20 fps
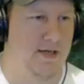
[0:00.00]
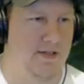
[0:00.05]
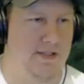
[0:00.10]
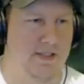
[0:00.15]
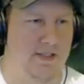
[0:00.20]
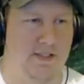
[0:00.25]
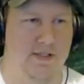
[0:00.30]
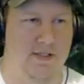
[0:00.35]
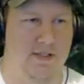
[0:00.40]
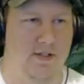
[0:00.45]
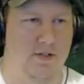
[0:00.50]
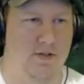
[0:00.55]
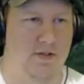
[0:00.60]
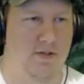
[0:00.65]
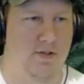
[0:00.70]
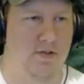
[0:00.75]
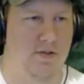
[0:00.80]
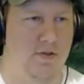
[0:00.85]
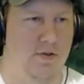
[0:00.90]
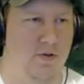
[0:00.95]
are just doing
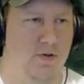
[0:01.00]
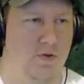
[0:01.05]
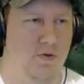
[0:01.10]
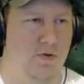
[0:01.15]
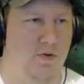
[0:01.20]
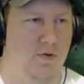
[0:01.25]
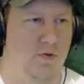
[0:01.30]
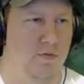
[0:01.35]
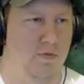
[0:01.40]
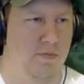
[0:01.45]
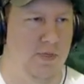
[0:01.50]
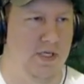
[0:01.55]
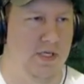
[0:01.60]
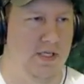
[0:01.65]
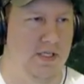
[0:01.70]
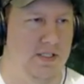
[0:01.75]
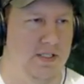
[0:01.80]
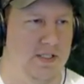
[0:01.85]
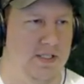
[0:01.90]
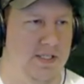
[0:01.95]
too
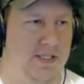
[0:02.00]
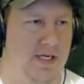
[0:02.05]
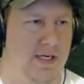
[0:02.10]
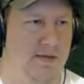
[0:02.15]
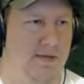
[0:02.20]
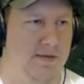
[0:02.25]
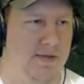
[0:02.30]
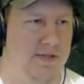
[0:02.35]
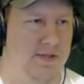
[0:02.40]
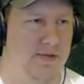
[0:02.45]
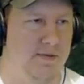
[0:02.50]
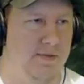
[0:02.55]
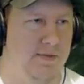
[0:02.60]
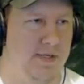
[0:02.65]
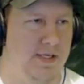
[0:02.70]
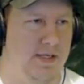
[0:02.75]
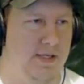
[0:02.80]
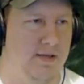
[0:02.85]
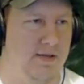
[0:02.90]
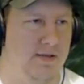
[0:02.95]
much damage to
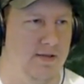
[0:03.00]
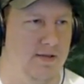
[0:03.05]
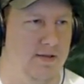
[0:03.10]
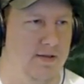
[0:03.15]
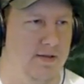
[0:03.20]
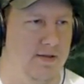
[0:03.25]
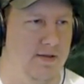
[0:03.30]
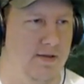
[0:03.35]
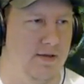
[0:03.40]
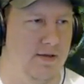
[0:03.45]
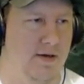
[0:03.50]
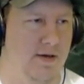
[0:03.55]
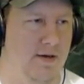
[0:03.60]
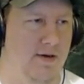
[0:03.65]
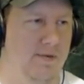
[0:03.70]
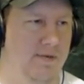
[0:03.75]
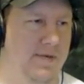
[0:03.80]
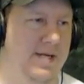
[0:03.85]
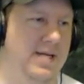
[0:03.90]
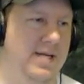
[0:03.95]
me.
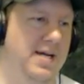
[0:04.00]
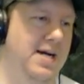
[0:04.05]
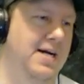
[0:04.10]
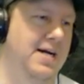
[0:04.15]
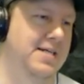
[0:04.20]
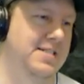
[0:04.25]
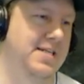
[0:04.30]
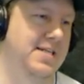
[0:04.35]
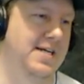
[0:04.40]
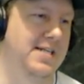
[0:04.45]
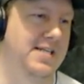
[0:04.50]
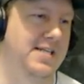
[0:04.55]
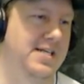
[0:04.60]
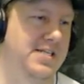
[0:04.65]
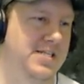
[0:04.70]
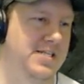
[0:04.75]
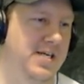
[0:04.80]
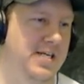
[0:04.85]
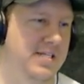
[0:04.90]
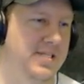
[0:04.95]
Oh my gosh, and they
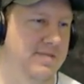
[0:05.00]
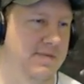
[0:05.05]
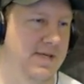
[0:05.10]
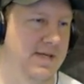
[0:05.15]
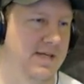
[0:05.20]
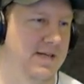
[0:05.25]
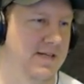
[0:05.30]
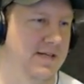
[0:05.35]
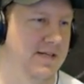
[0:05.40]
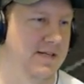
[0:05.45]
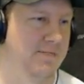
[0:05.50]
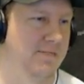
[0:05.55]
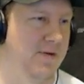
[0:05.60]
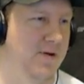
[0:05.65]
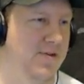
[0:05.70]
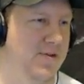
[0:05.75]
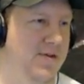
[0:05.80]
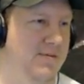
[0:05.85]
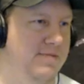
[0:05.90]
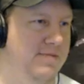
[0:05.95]
chased me. Did
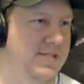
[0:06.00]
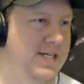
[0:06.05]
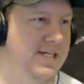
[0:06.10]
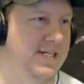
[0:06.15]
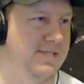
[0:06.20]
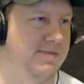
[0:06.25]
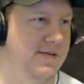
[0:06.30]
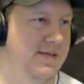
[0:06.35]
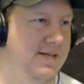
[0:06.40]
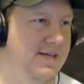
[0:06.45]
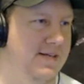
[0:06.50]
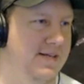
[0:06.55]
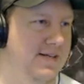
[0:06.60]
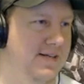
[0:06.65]
both of them chase me?